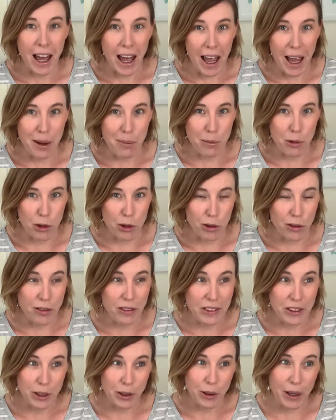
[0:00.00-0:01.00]
a
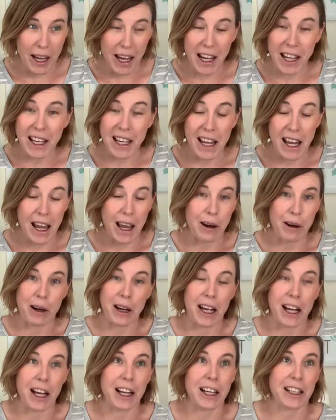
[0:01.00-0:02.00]
move to any
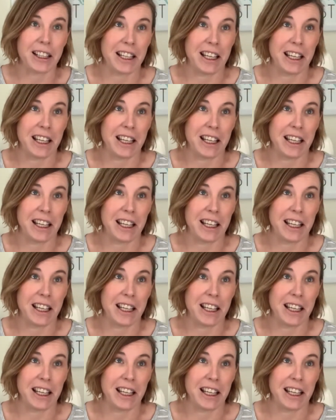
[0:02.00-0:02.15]
area